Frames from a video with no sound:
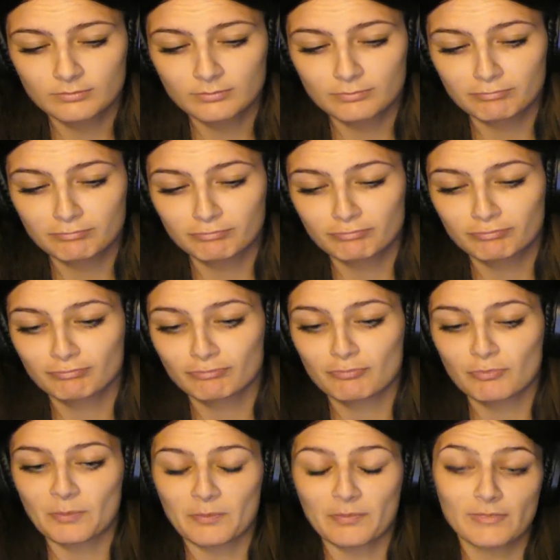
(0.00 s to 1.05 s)
Honey,
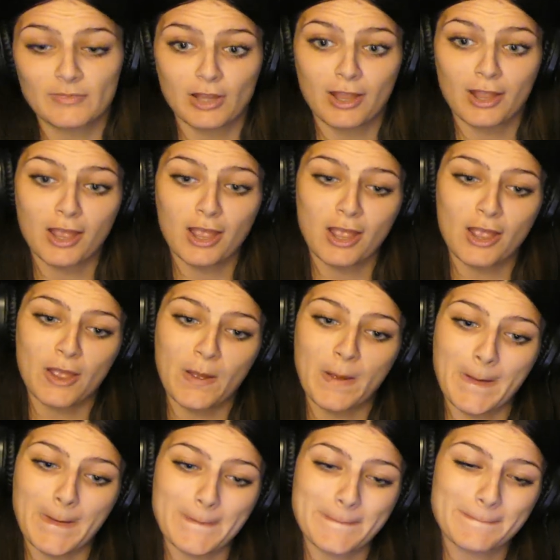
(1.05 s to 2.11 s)
we have been over
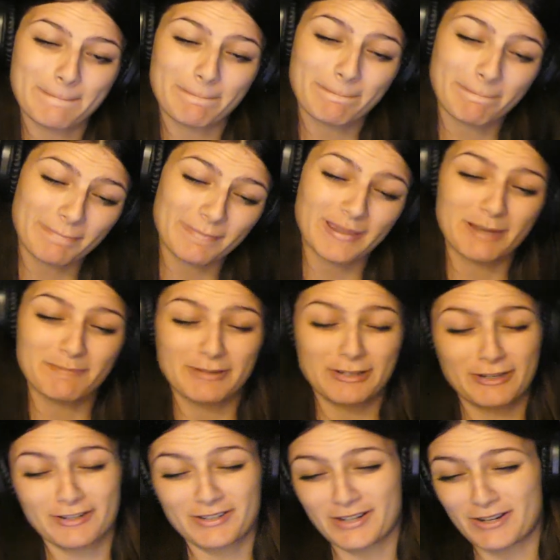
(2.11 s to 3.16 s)
this. I
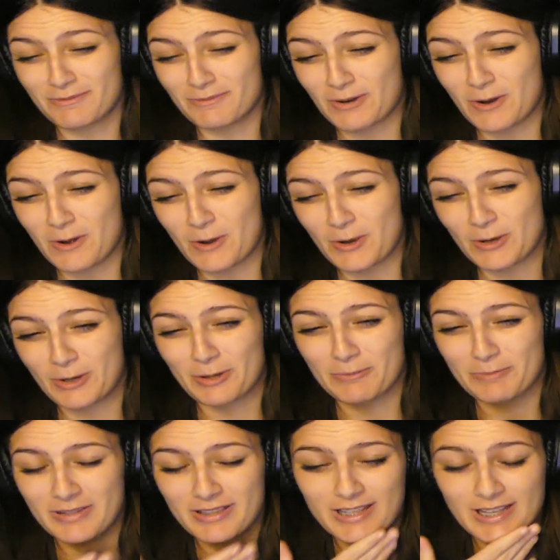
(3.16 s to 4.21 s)
mean, you're not wrong,
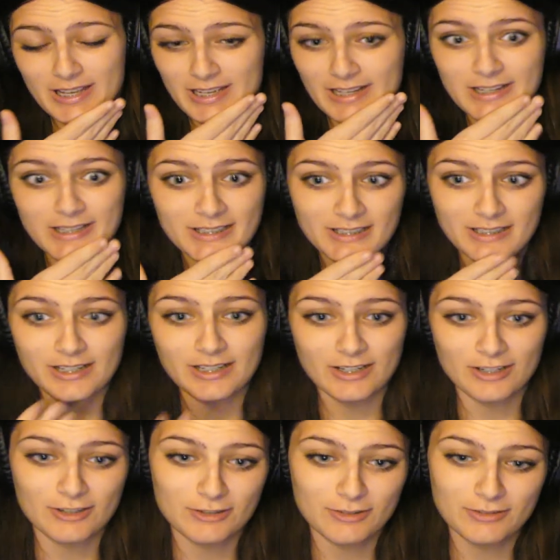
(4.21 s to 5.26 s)
but like,
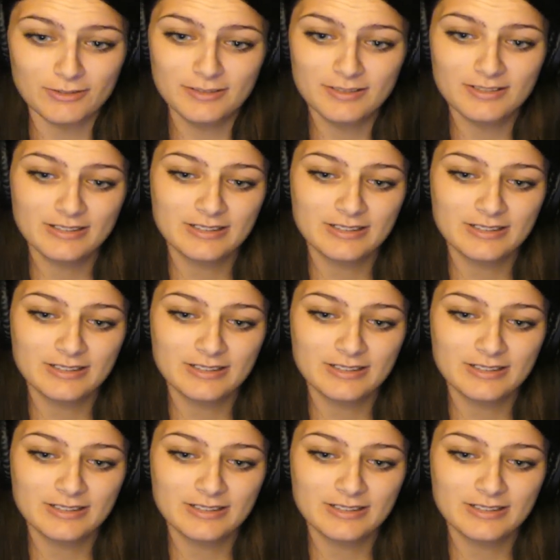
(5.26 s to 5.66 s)
still.